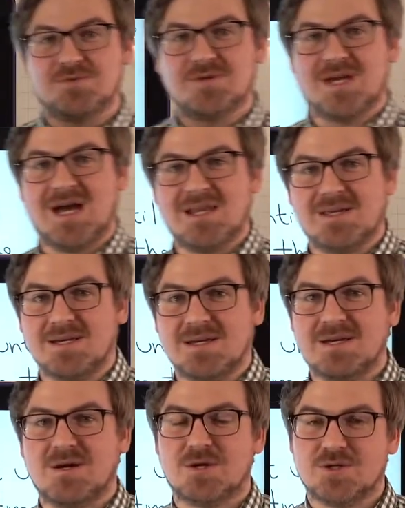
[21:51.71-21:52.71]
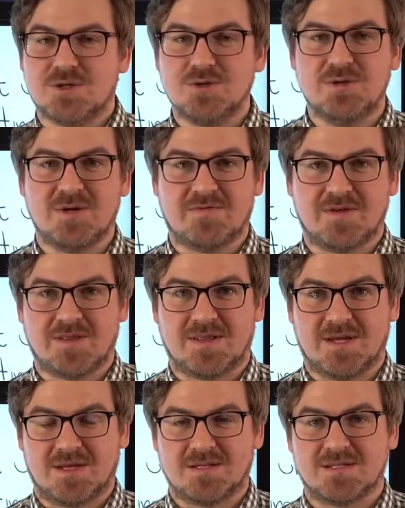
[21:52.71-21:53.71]
reality are two different
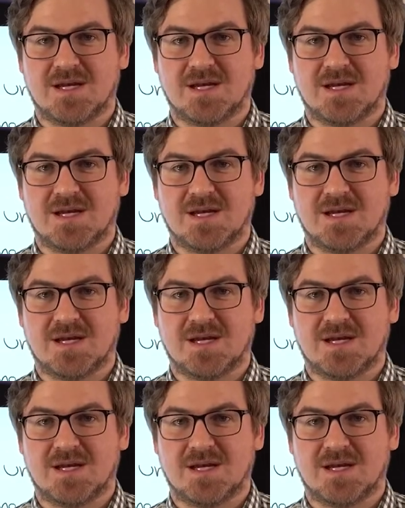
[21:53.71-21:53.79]
things.